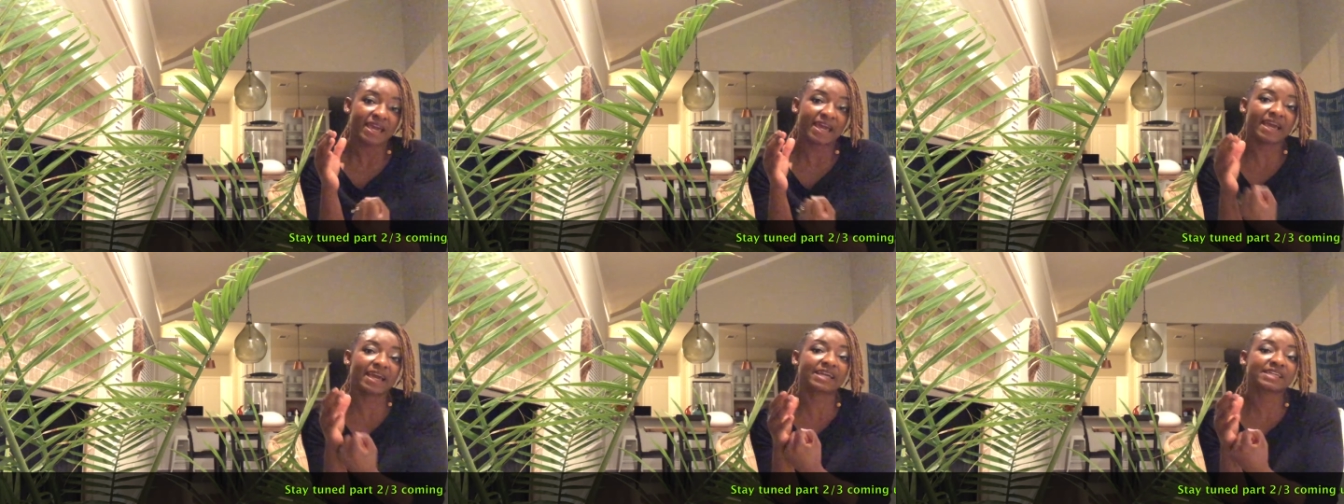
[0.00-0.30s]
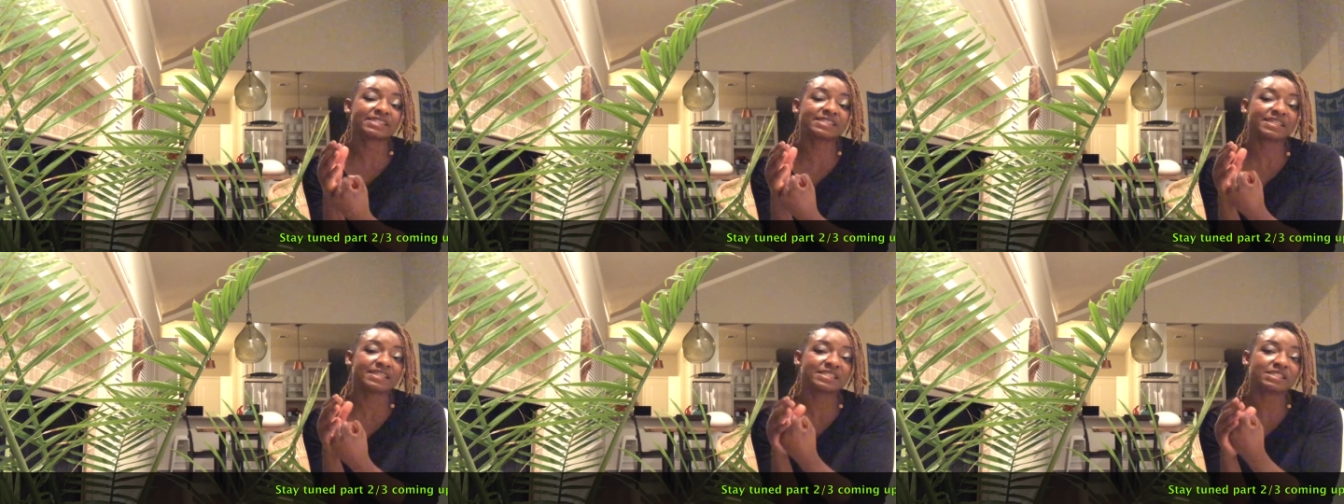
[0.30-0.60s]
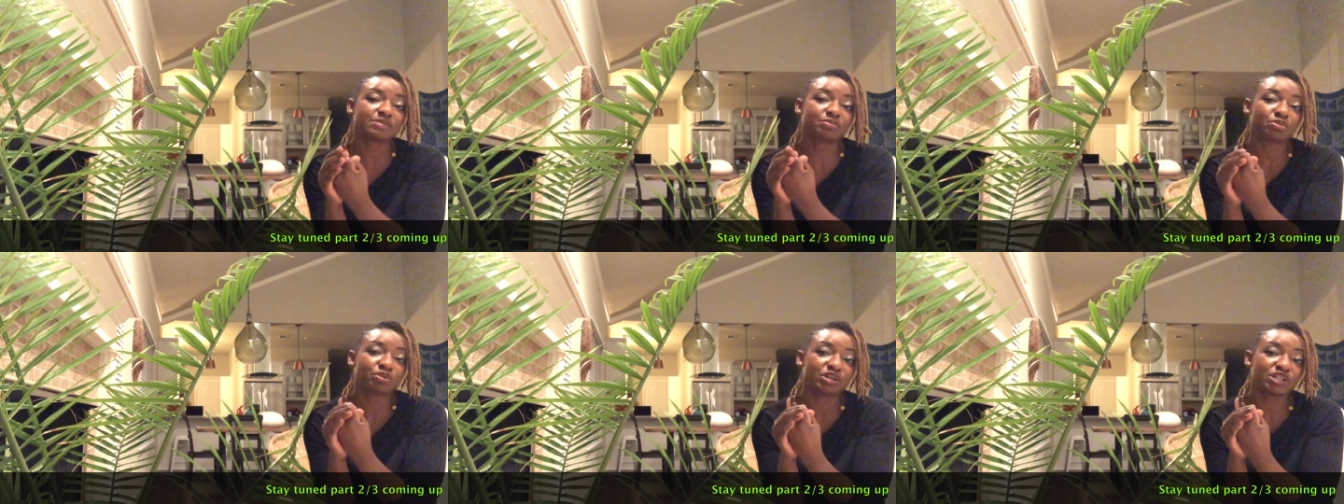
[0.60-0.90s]

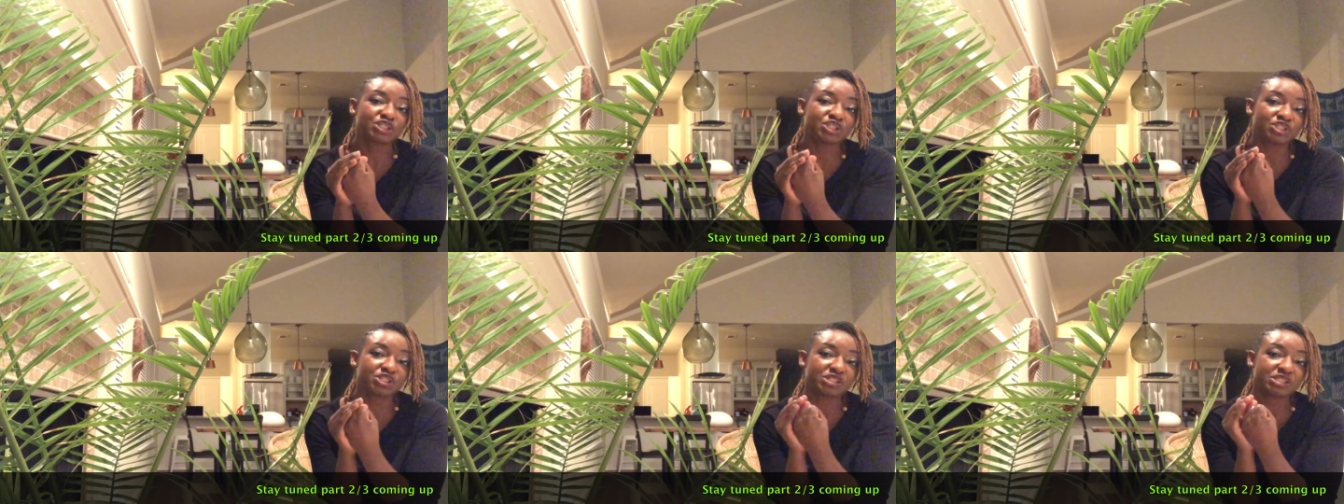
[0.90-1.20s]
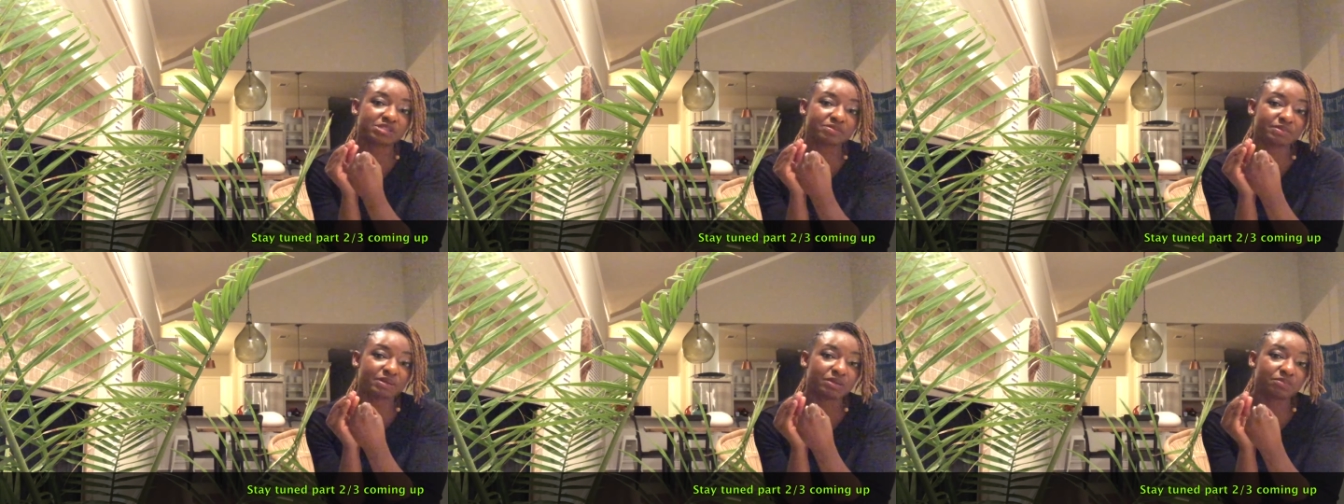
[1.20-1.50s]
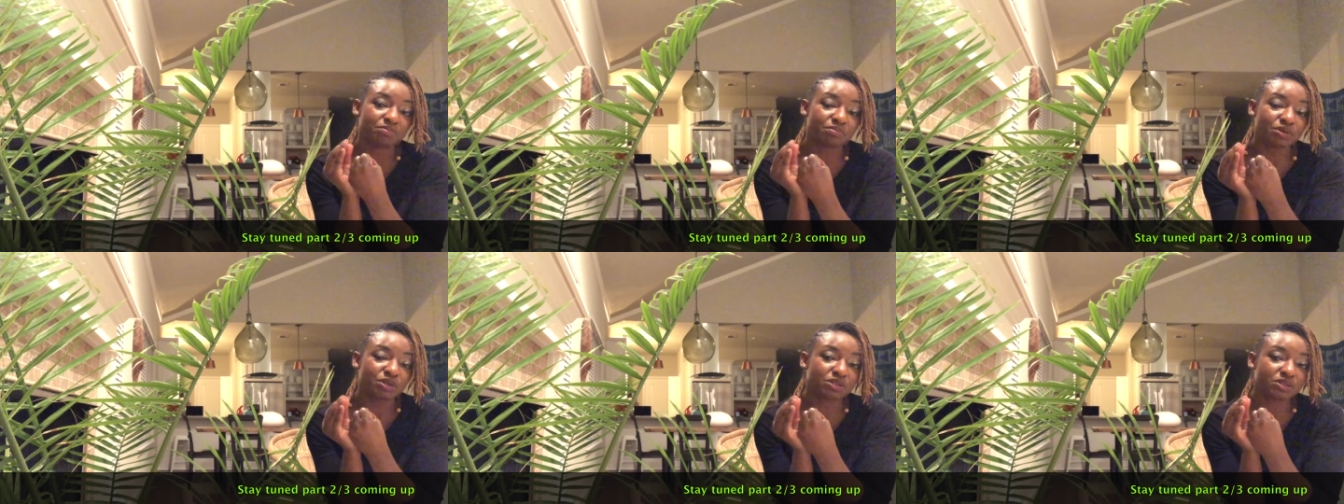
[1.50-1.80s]
excess pressure is being
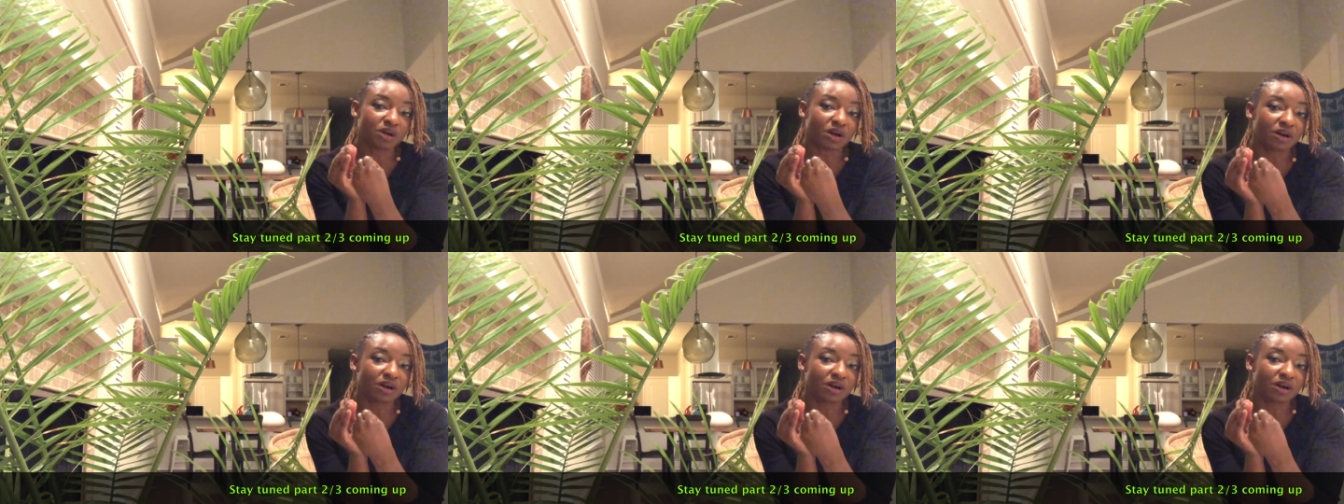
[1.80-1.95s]
put